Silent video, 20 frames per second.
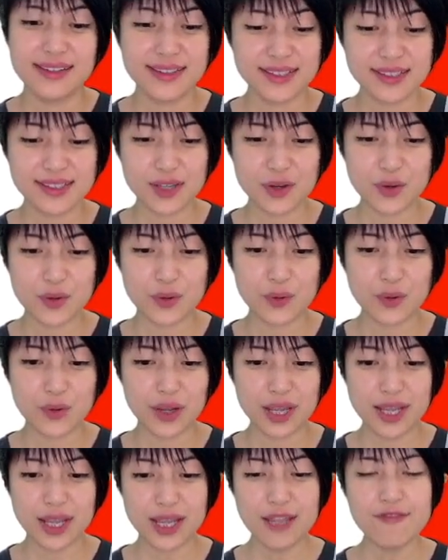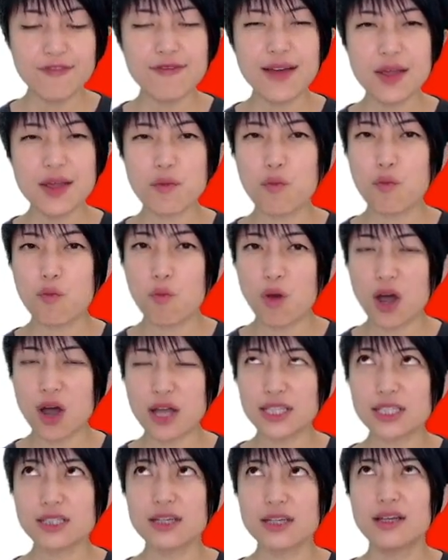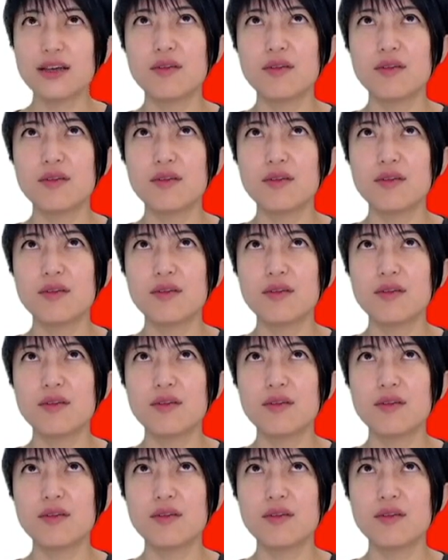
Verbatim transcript: So if I want